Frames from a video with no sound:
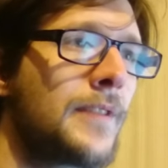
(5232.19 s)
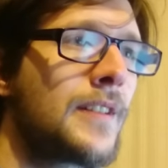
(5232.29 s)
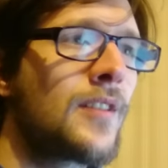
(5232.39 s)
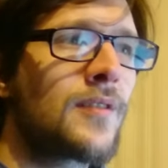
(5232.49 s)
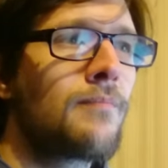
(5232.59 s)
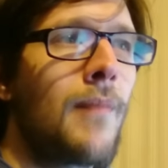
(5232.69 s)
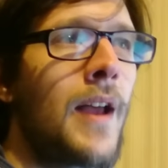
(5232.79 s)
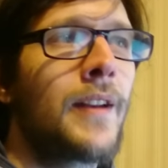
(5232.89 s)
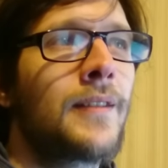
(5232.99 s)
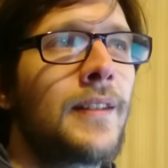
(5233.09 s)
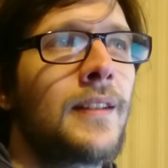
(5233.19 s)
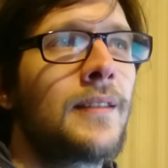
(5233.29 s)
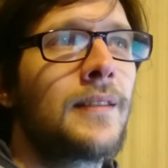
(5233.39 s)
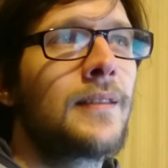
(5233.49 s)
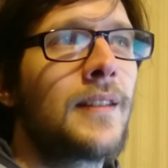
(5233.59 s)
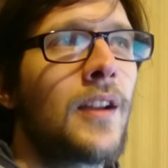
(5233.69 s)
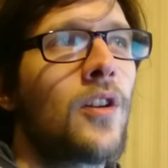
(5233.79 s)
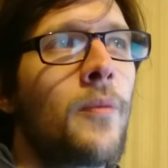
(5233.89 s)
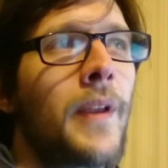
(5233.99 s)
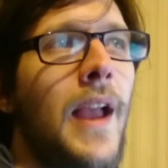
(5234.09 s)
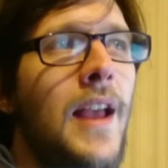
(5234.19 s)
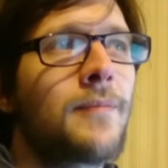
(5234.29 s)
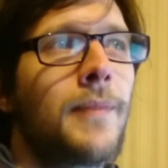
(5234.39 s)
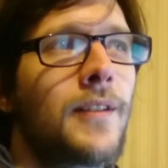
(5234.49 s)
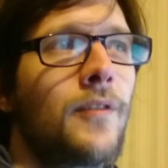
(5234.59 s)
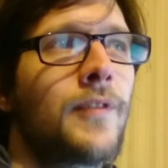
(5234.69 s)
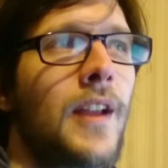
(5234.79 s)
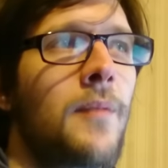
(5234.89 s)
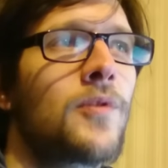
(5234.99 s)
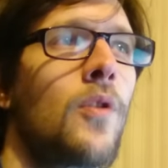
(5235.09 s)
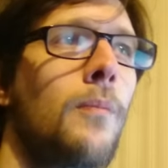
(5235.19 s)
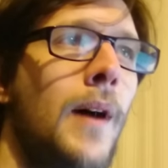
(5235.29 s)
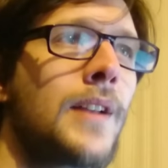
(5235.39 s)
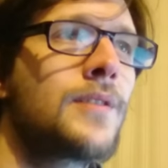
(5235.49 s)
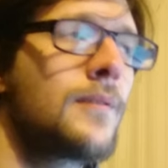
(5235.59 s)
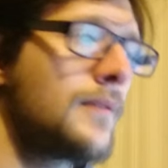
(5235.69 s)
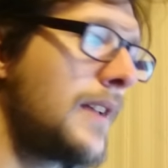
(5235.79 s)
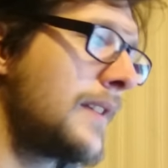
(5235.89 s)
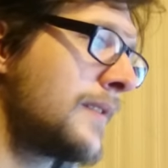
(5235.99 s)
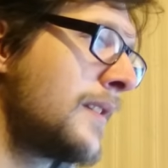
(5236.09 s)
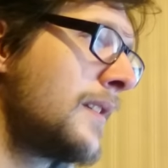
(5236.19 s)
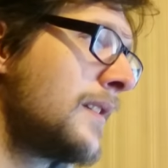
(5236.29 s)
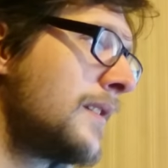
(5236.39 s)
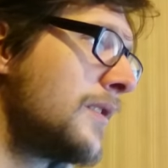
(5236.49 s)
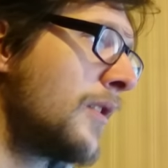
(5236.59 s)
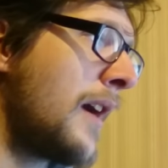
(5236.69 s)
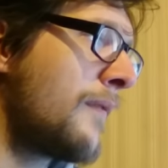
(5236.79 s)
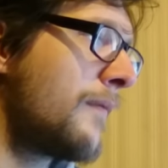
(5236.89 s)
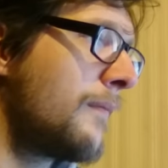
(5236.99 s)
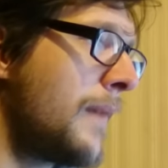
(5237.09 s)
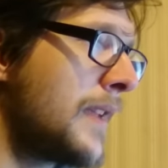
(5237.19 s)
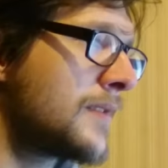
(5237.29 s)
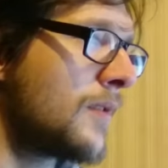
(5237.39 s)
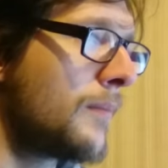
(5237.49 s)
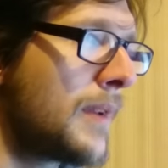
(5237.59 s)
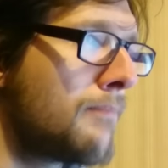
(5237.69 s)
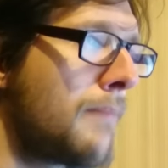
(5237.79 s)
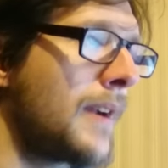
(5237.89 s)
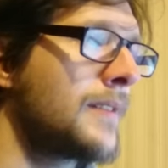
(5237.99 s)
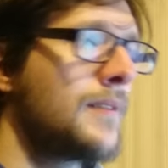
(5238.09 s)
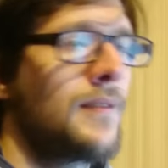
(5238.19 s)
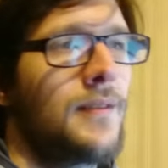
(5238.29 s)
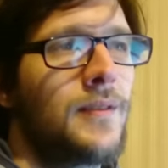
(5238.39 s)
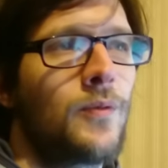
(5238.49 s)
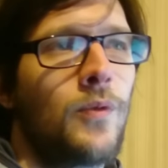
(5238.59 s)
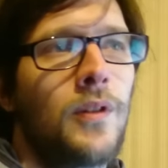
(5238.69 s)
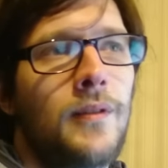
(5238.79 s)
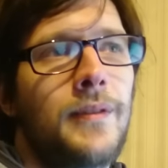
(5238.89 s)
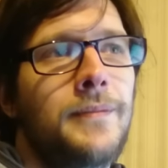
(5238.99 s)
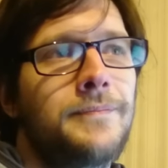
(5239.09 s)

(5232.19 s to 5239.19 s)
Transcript: it doesn't matter the, the, economic aspect of the game so much as you have made some impact in the world